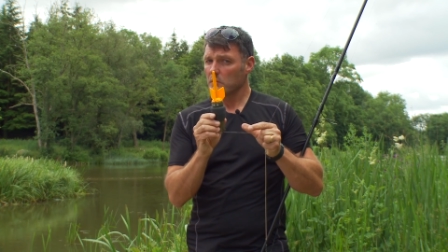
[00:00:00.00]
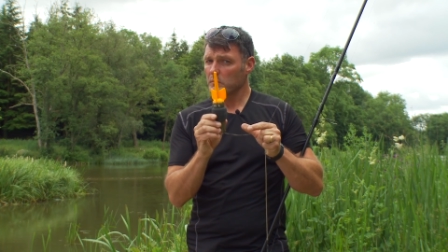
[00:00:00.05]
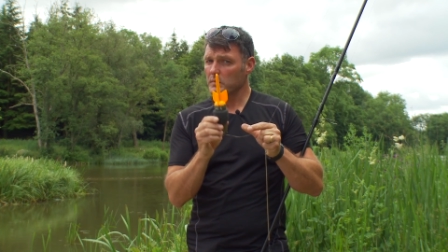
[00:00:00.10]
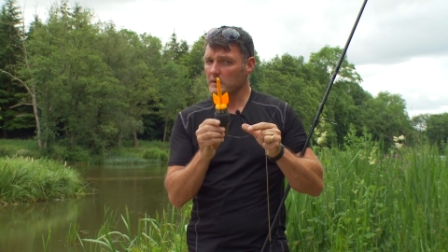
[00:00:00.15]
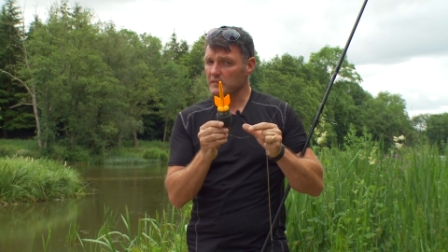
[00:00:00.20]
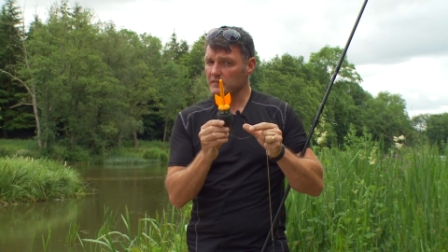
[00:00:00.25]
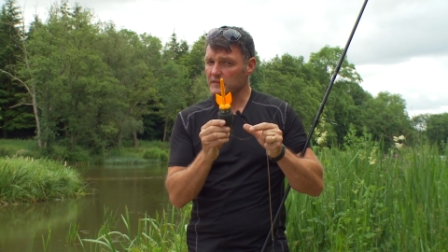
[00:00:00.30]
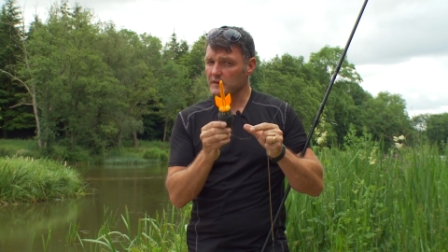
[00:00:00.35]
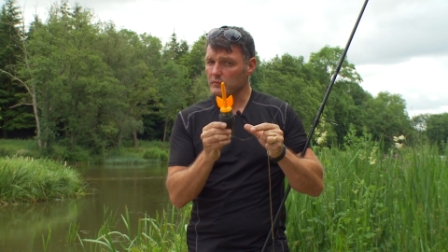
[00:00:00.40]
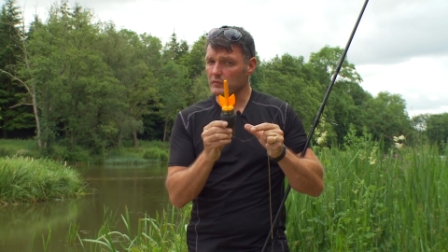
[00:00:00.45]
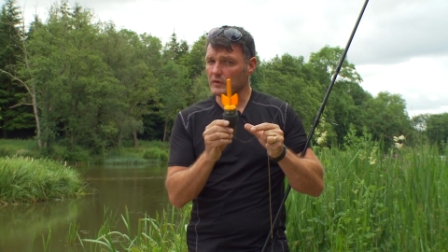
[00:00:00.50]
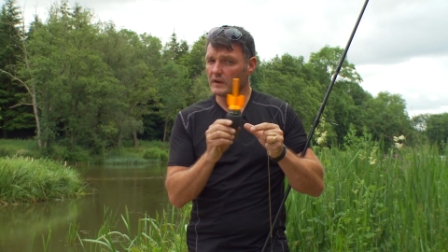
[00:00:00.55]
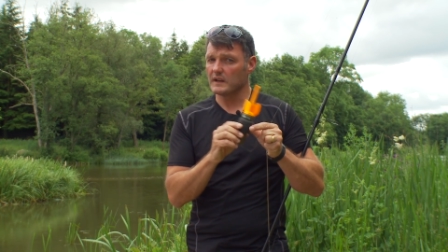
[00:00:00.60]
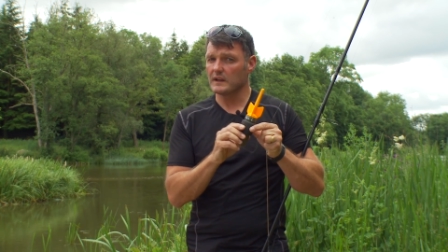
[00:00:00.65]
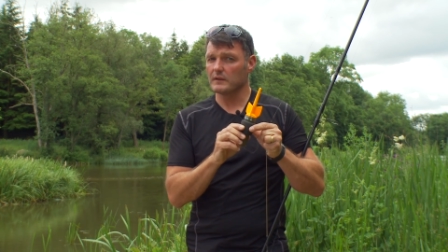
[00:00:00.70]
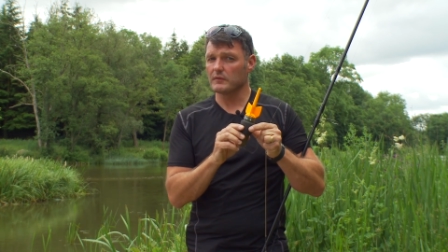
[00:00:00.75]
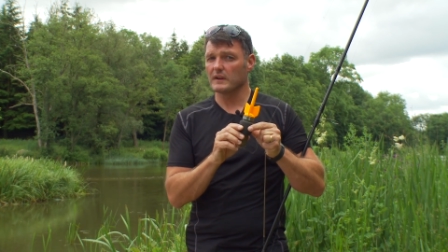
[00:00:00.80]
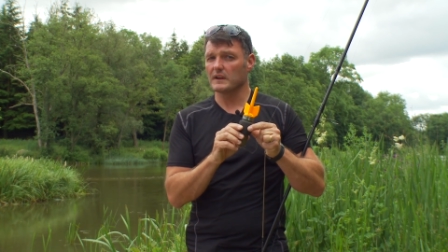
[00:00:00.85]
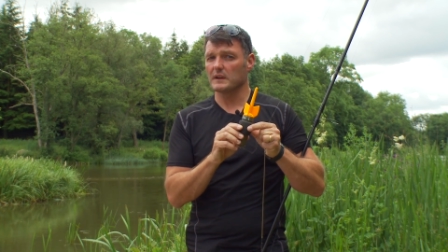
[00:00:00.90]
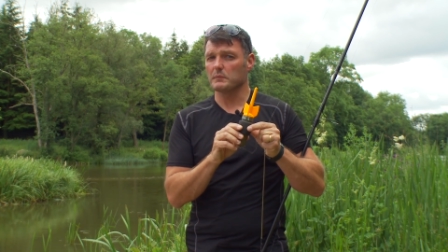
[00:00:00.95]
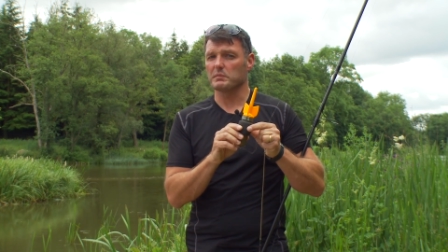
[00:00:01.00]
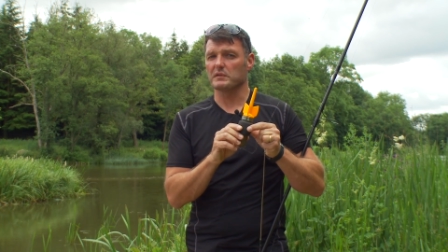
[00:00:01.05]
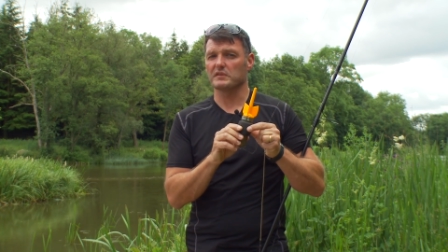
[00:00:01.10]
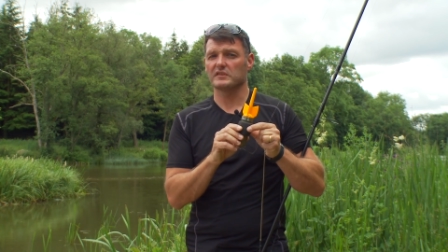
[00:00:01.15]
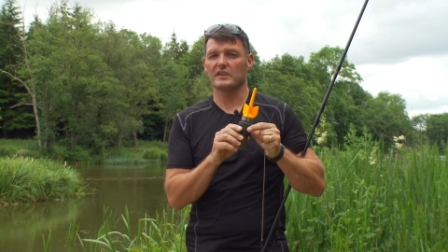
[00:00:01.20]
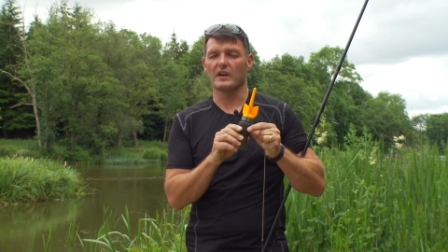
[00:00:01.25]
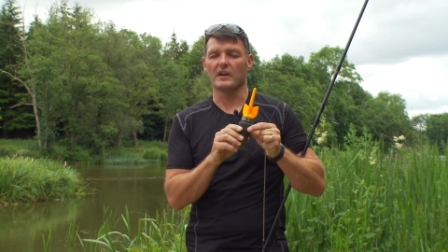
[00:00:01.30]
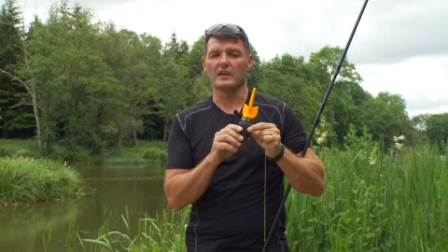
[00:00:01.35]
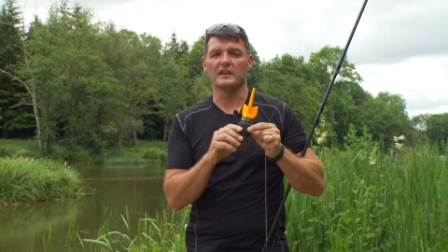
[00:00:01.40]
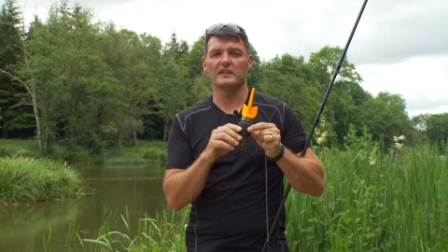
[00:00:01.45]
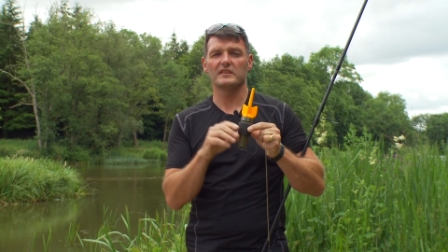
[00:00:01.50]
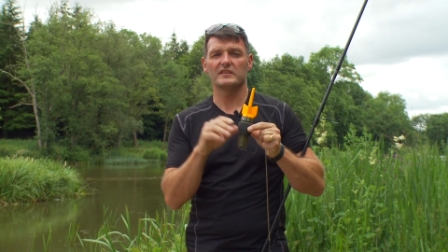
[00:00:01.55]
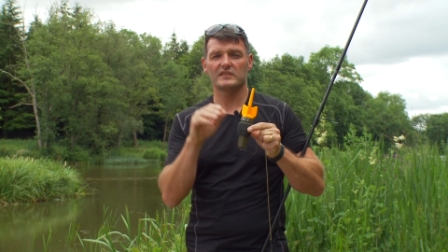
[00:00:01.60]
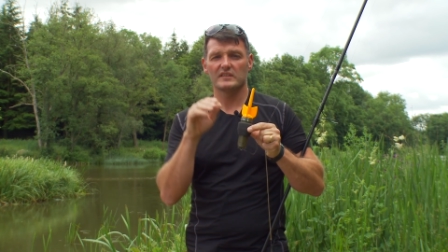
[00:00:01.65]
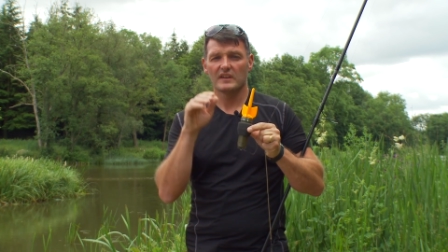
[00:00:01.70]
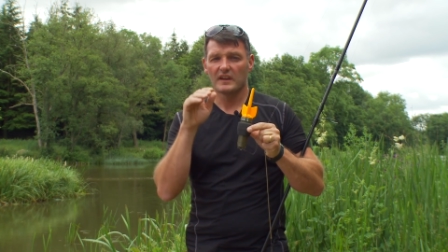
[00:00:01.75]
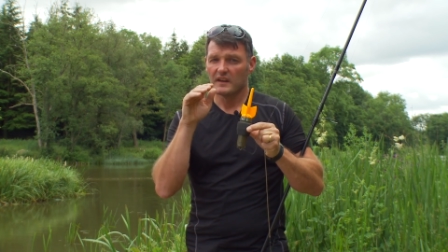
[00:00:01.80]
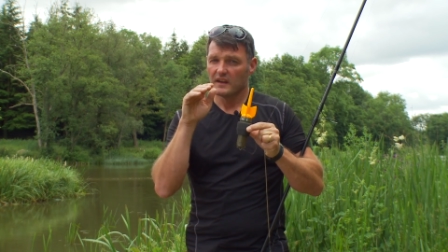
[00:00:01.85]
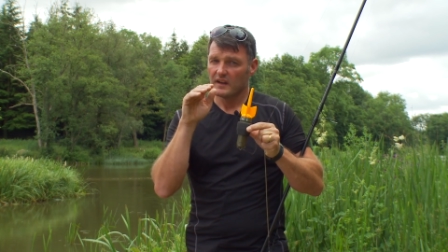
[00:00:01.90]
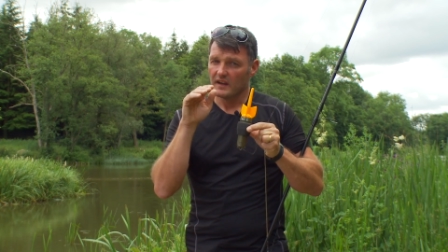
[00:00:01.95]
But if you're really, really precise
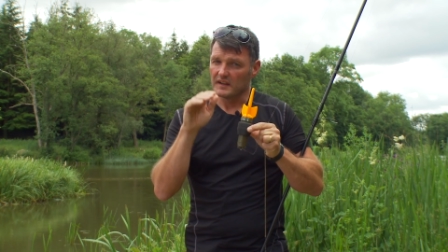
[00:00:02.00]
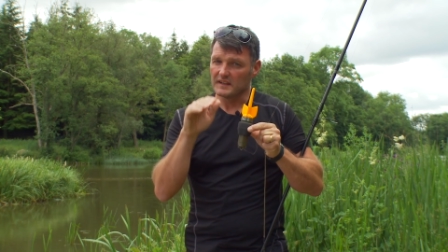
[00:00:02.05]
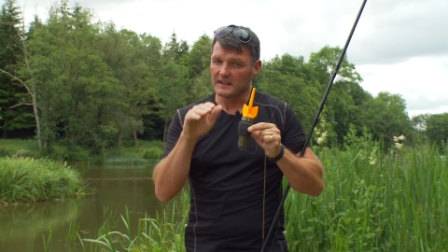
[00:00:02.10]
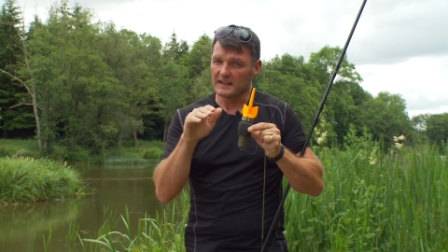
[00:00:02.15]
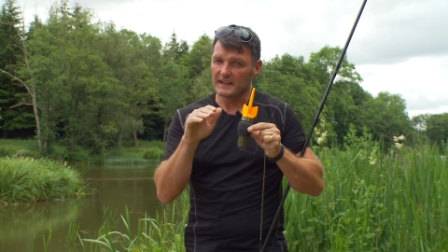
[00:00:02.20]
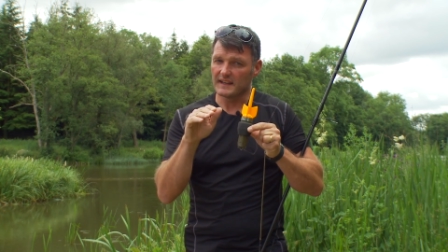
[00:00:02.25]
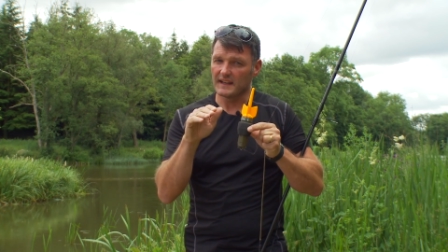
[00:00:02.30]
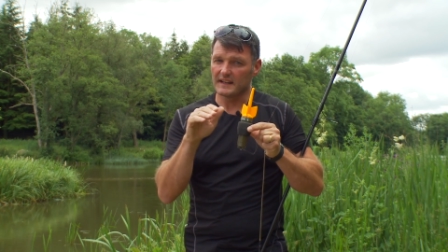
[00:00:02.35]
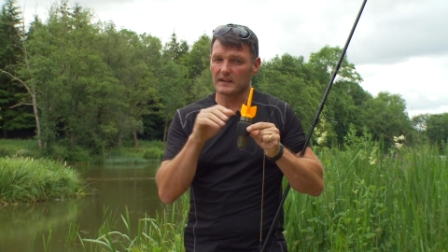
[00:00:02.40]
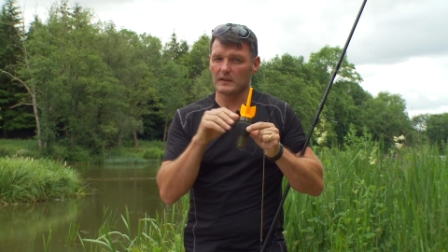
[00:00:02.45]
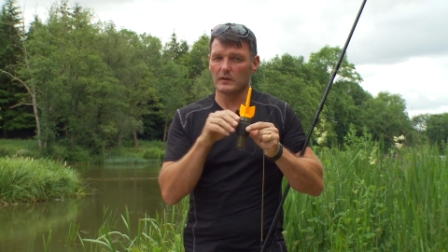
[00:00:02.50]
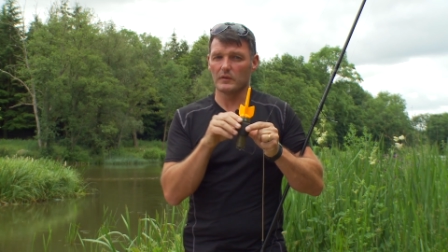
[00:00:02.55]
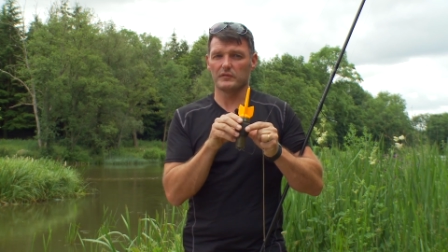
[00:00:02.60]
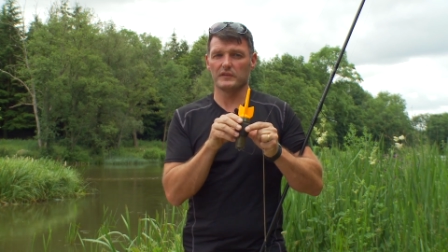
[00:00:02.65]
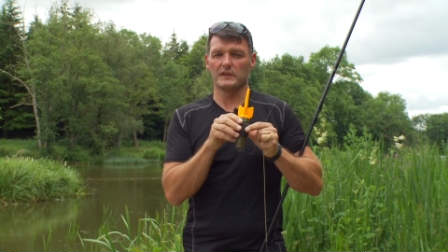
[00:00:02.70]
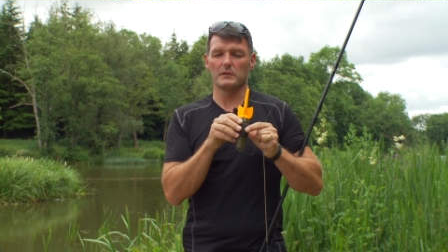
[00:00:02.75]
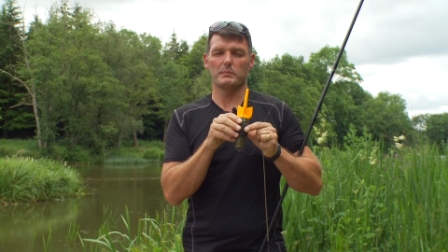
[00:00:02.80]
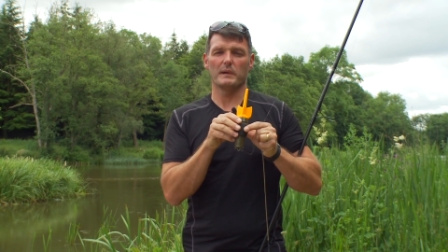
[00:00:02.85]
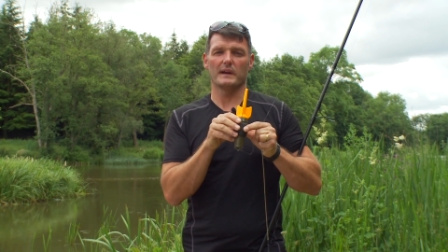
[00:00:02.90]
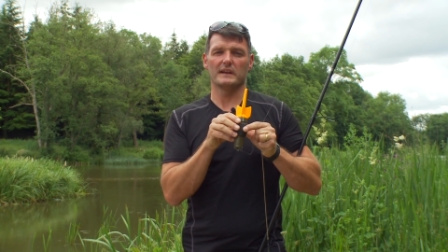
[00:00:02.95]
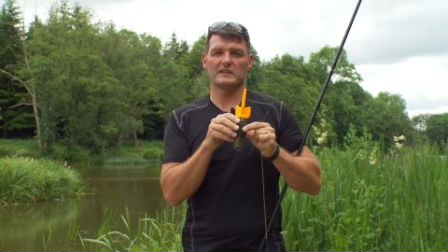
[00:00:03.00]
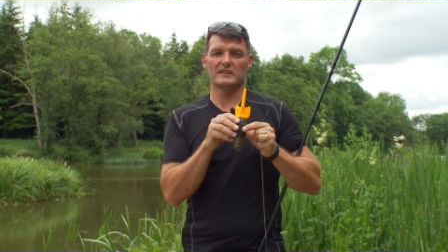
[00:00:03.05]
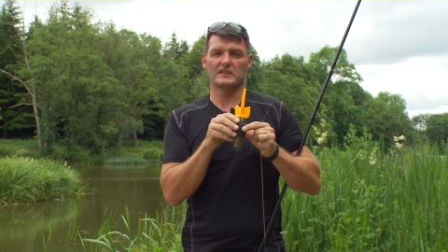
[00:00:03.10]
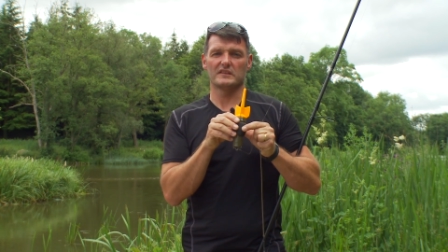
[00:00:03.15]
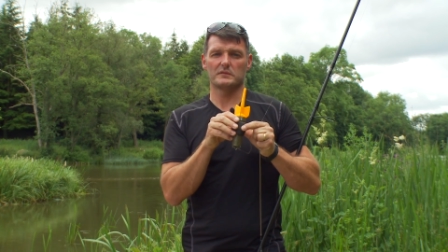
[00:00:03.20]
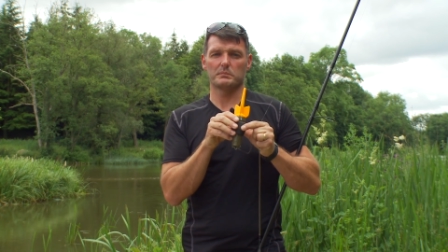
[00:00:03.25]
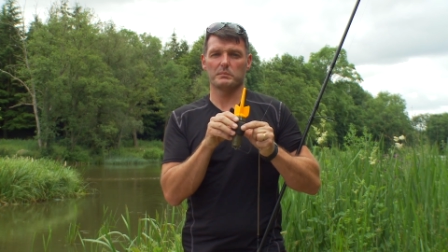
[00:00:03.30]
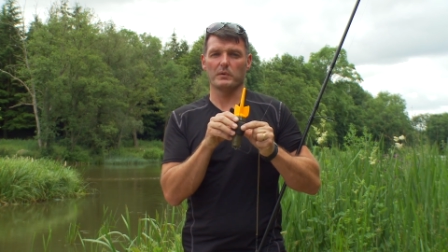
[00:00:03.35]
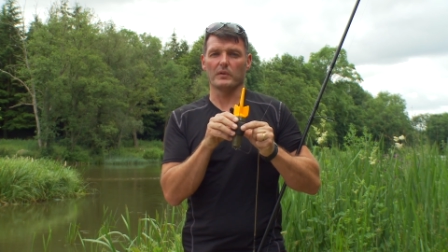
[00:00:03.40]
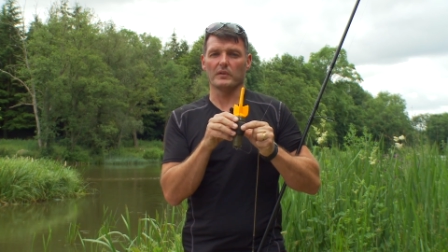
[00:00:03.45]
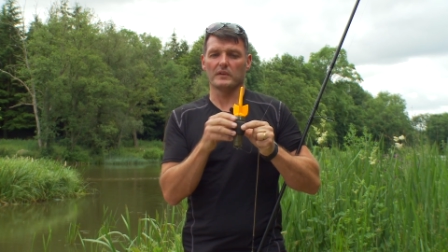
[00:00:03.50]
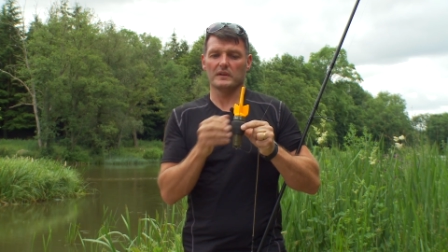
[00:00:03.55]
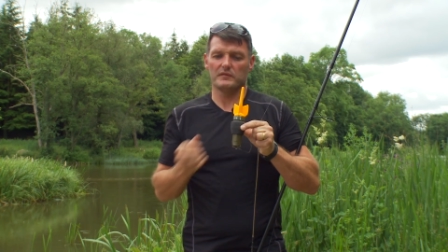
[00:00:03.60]
and you can get it over your baited spot,